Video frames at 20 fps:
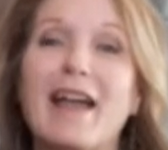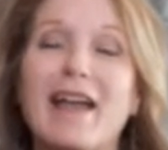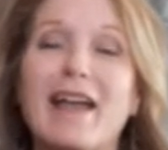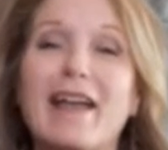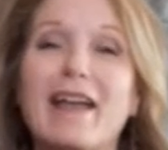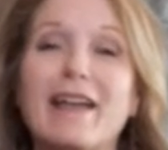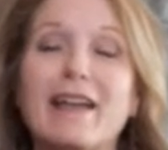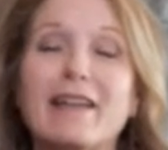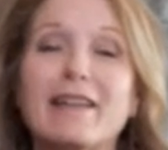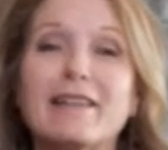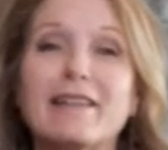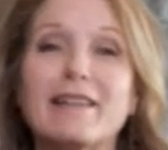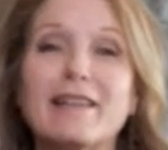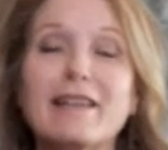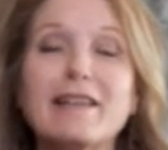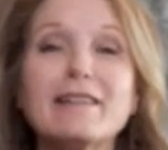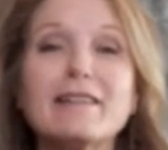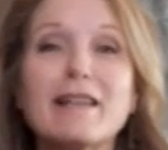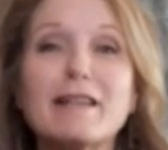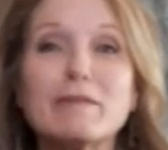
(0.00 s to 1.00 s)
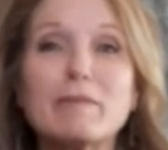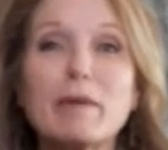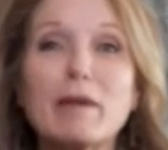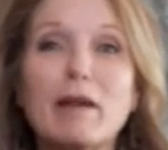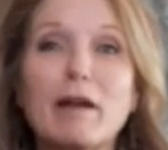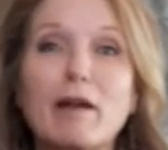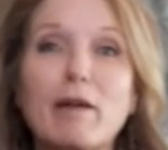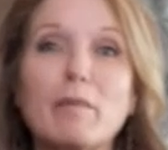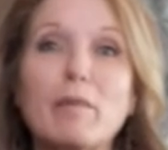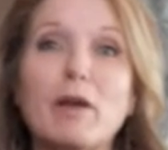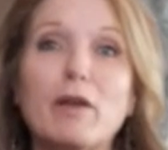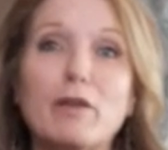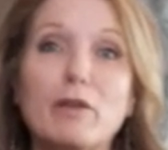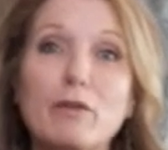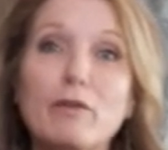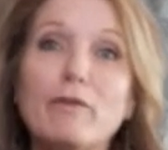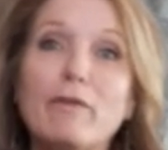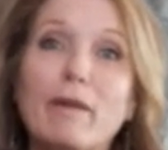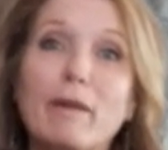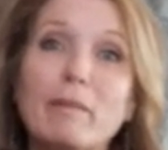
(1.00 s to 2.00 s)
And this has become a
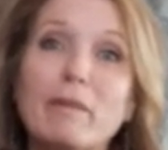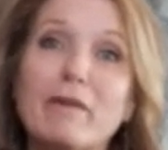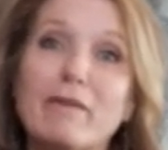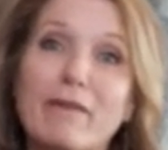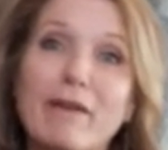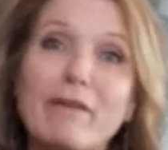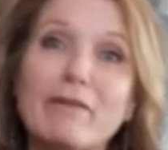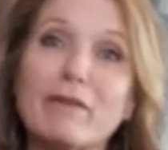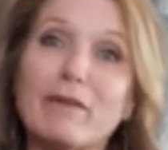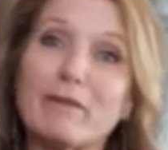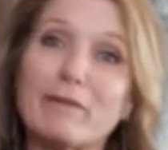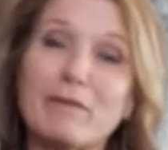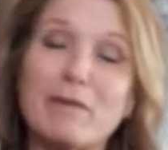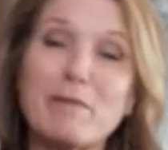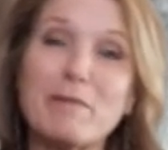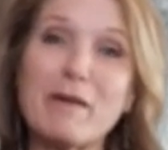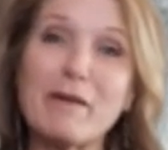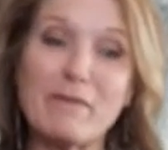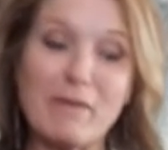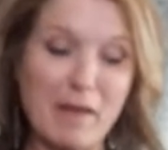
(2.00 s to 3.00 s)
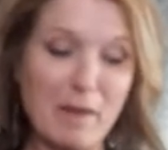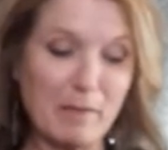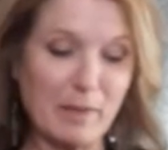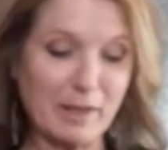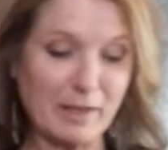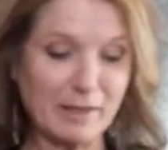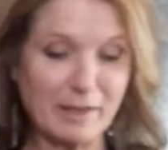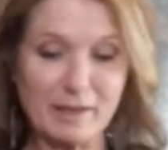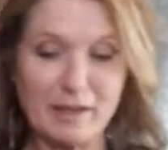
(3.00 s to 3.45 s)
new family favorite for my family.